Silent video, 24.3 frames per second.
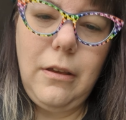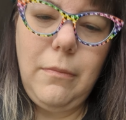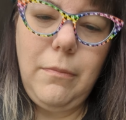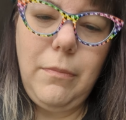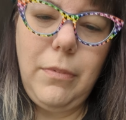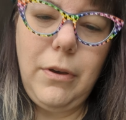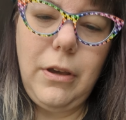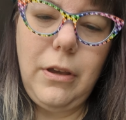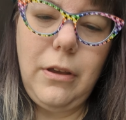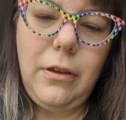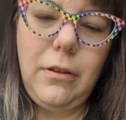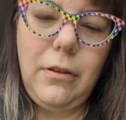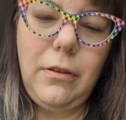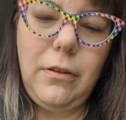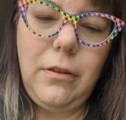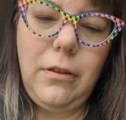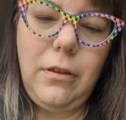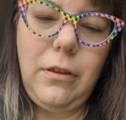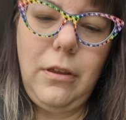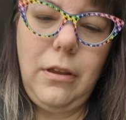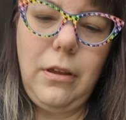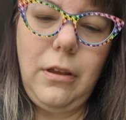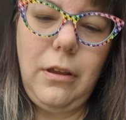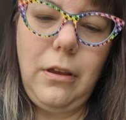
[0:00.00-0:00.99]
But
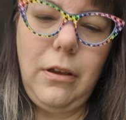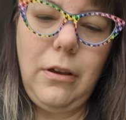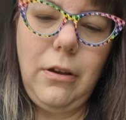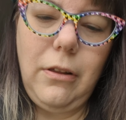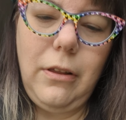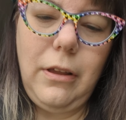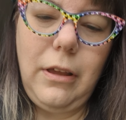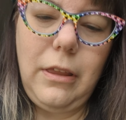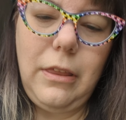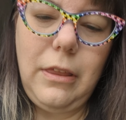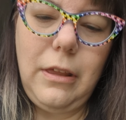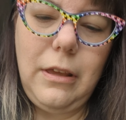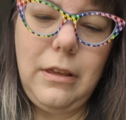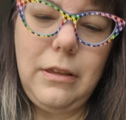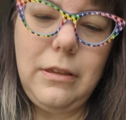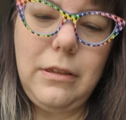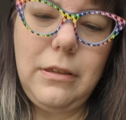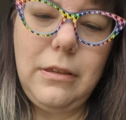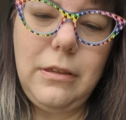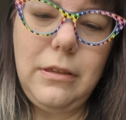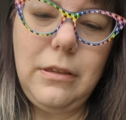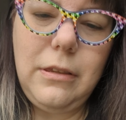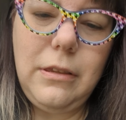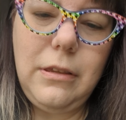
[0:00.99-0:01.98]
you can go like
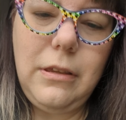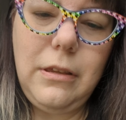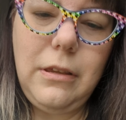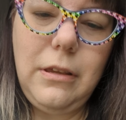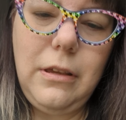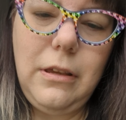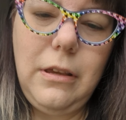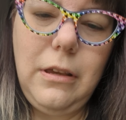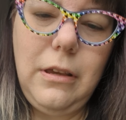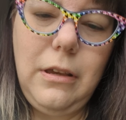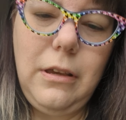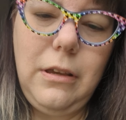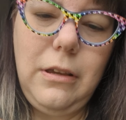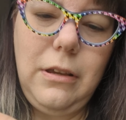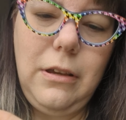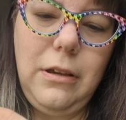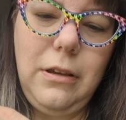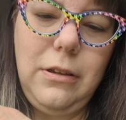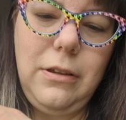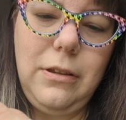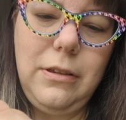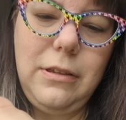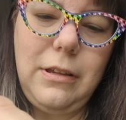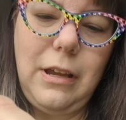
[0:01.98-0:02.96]
this.
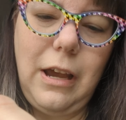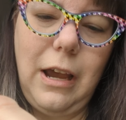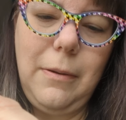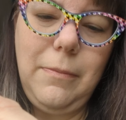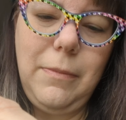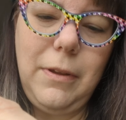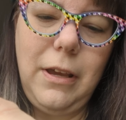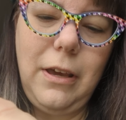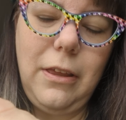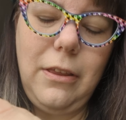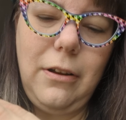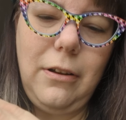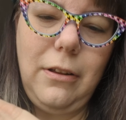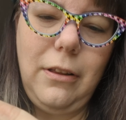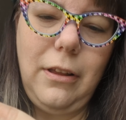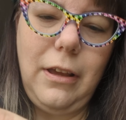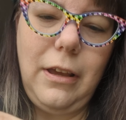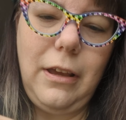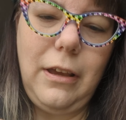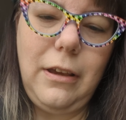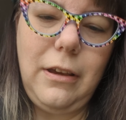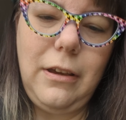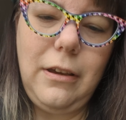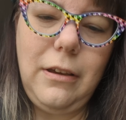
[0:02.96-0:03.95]
You just tie them together
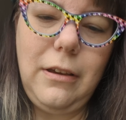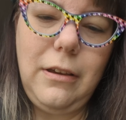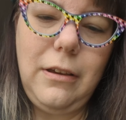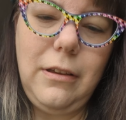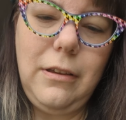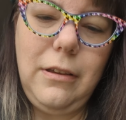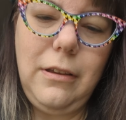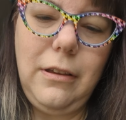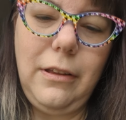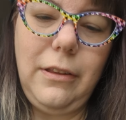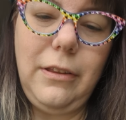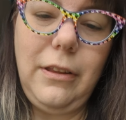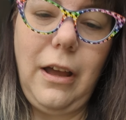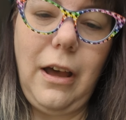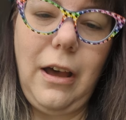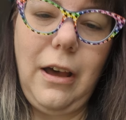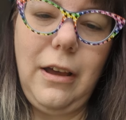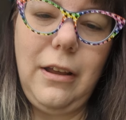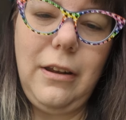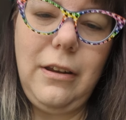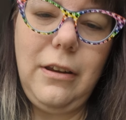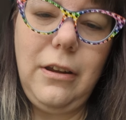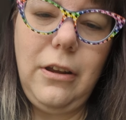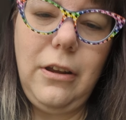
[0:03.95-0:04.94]
like a knot.